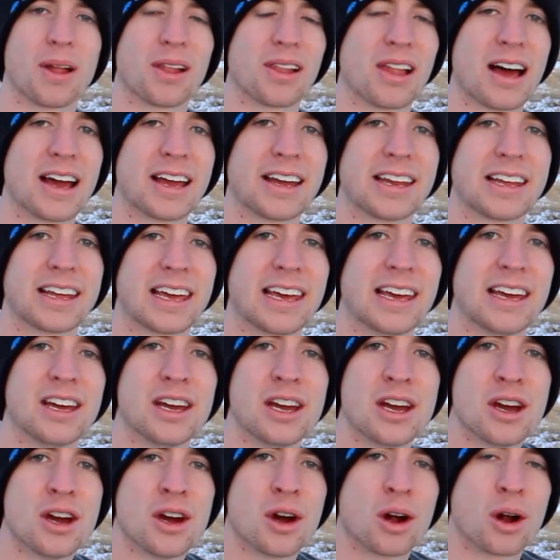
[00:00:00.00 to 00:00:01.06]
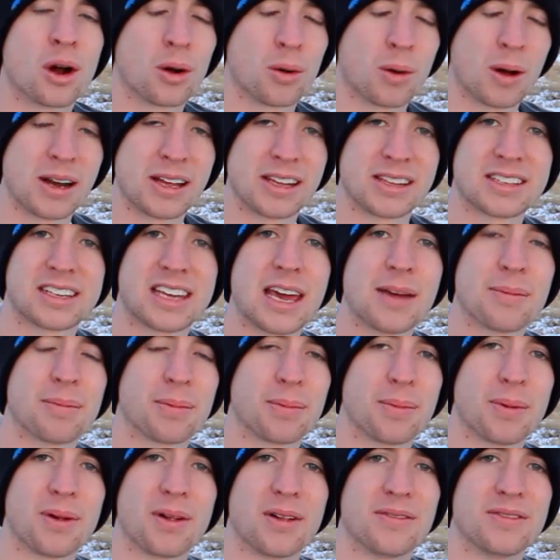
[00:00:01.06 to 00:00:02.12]
aligning it, or what it's
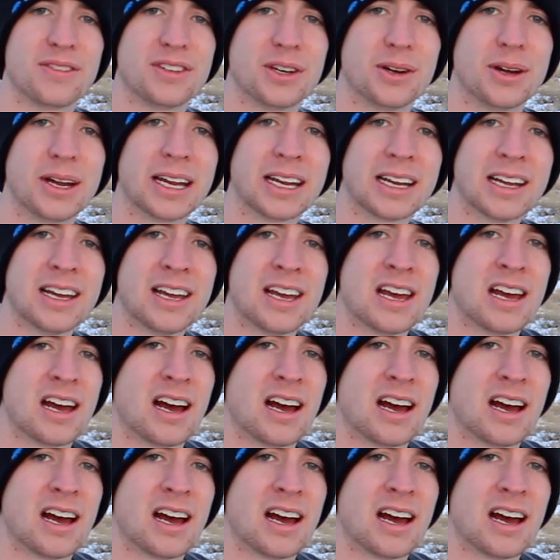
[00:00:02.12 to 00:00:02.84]
capable of doing.